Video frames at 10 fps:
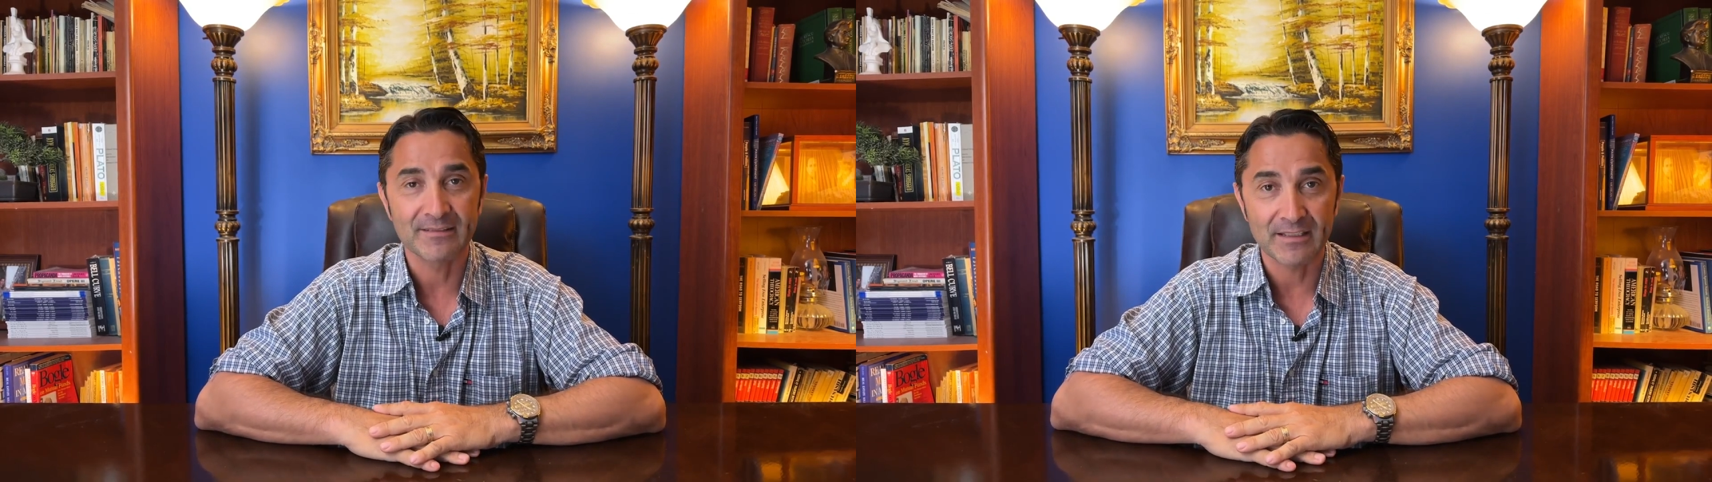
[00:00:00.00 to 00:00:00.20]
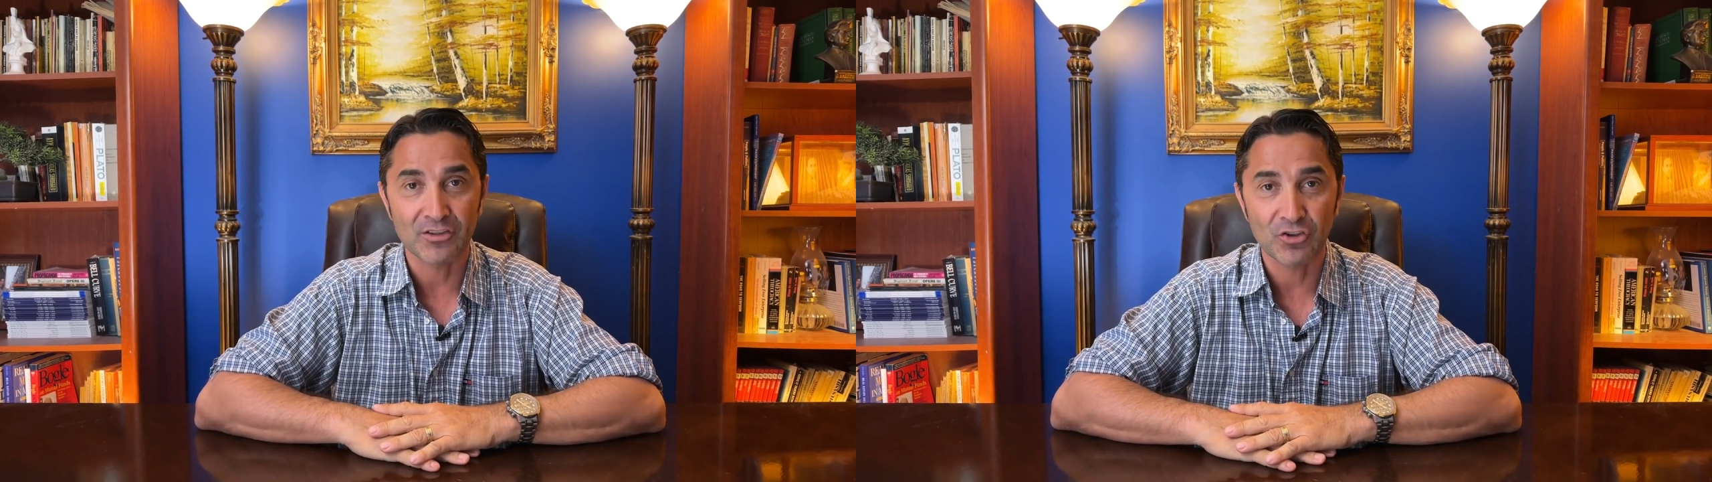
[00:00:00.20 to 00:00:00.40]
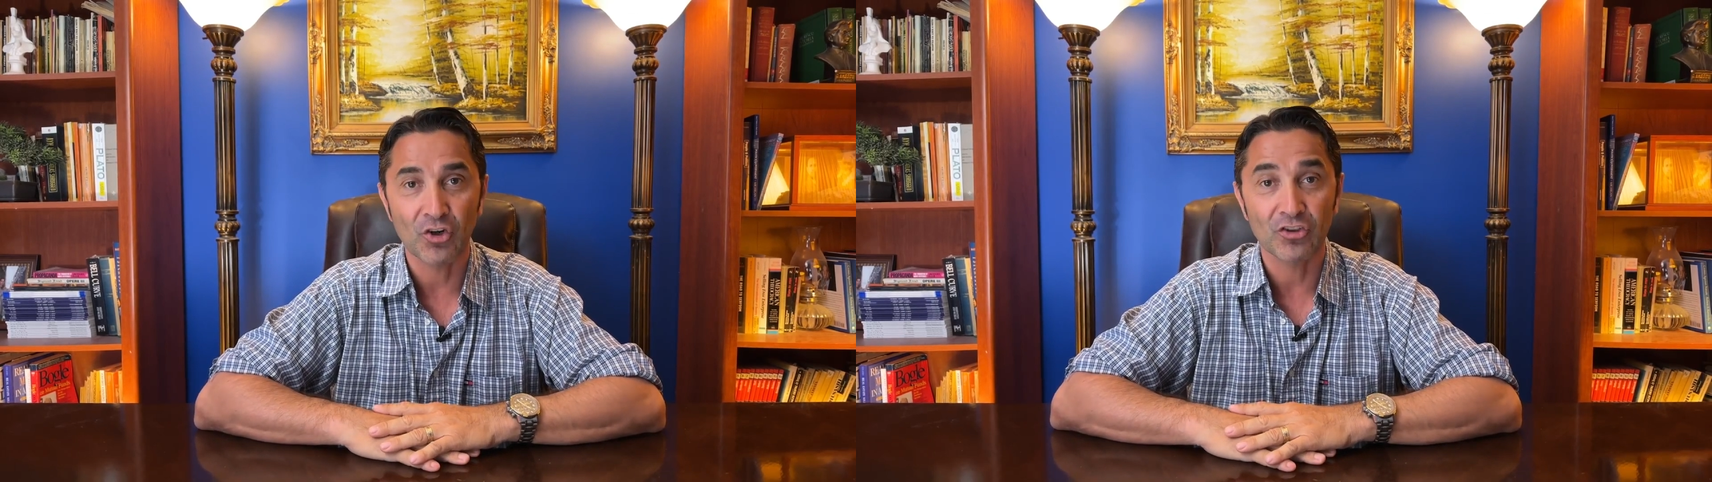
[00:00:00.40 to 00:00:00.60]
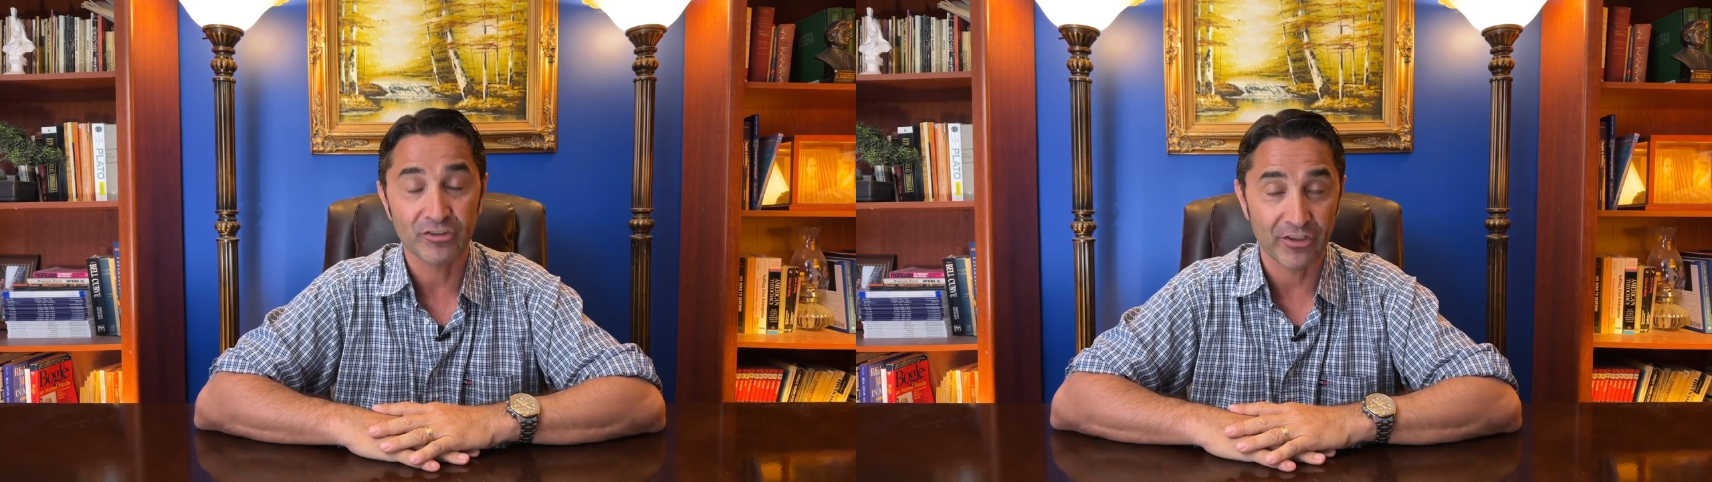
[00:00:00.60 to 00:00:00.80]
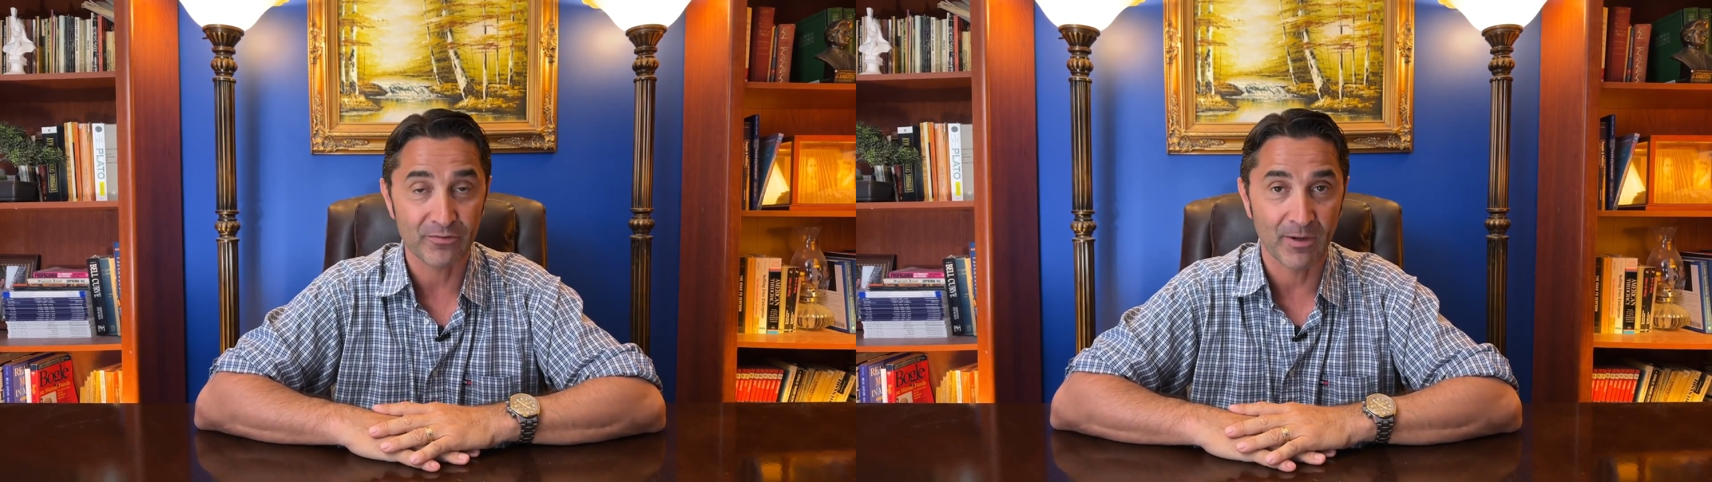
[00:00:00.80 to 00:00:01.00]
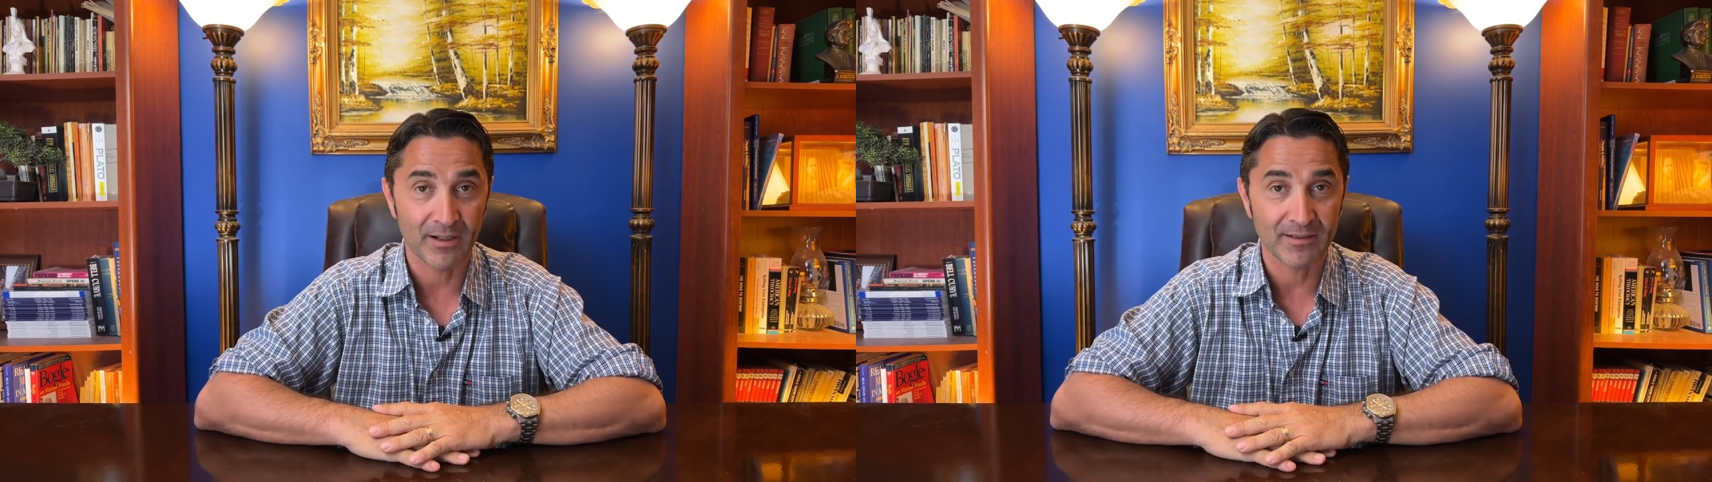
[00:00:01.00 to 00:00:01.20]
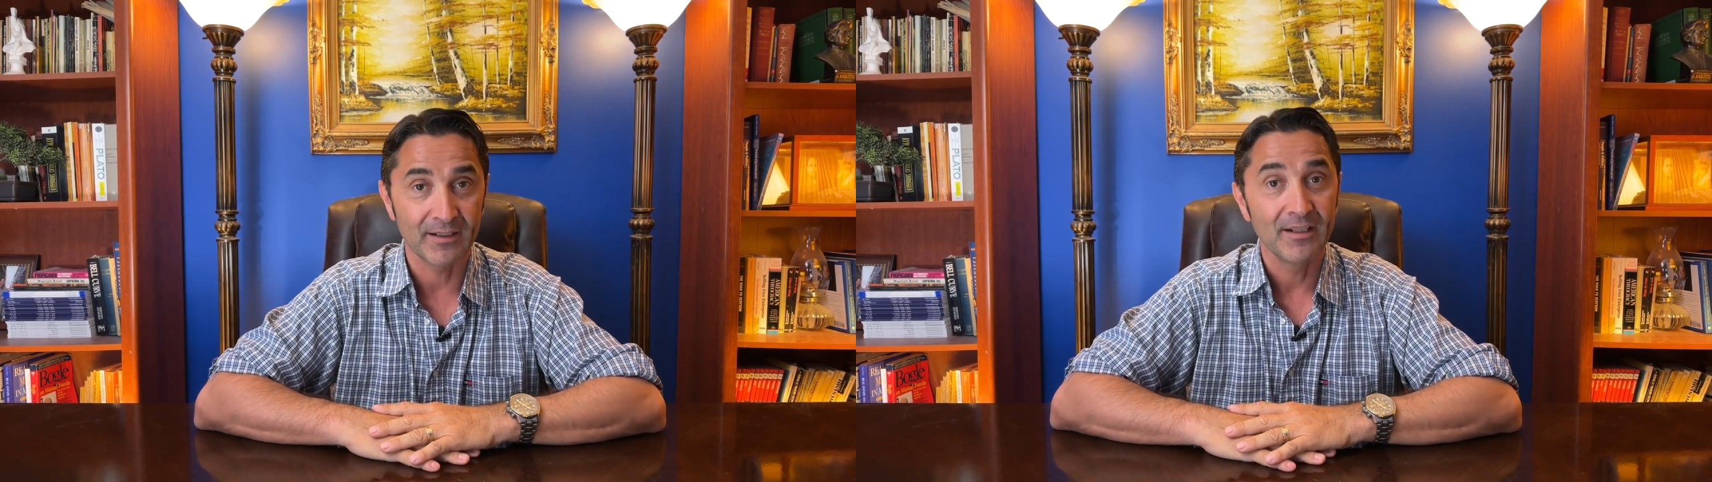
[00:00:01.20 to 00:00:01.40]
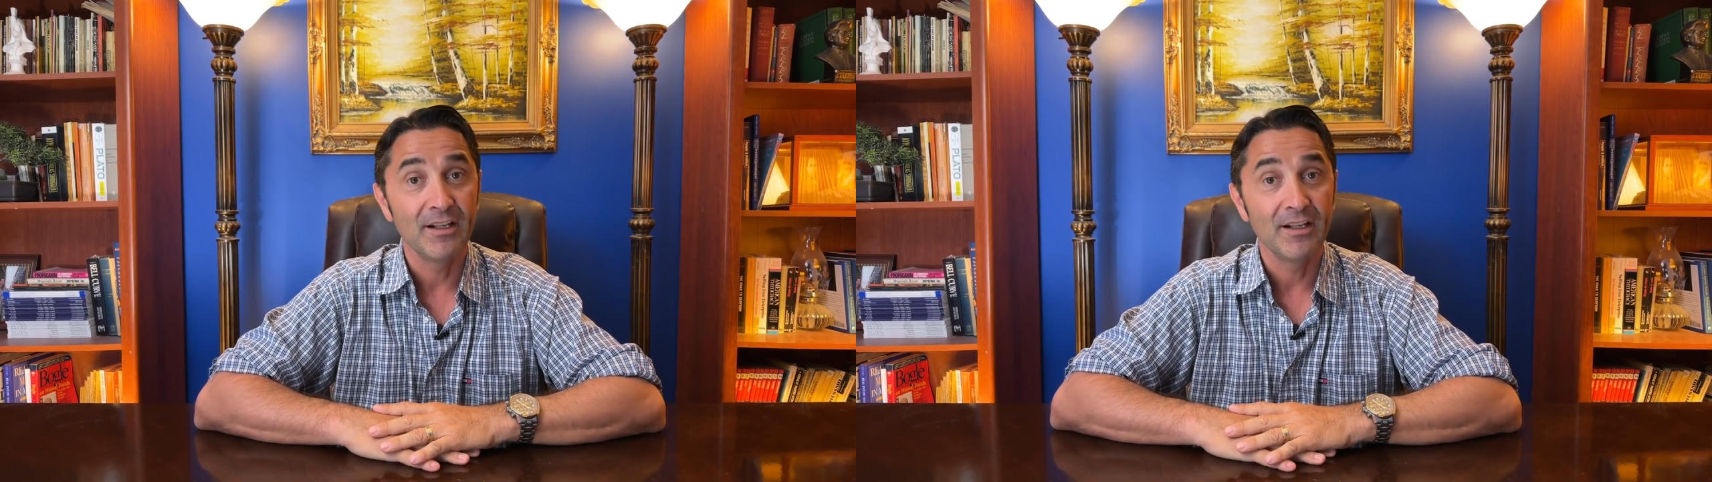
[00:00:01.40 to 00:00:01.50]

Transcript: Stay strong, stay smart,